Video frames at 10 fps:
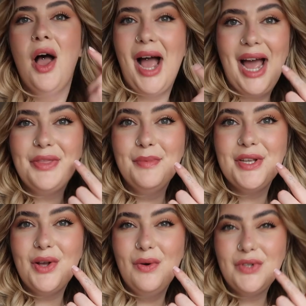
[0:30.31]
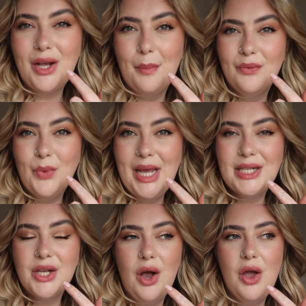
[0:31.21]
I had them dissolved a couple of
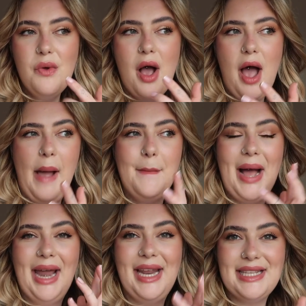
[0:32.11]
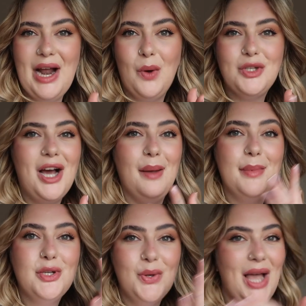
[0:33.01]
weeks ago, and it's now
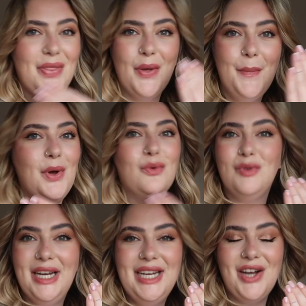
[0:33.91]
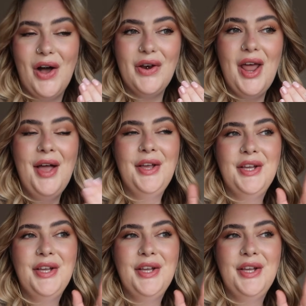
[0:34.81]
time to get them redone.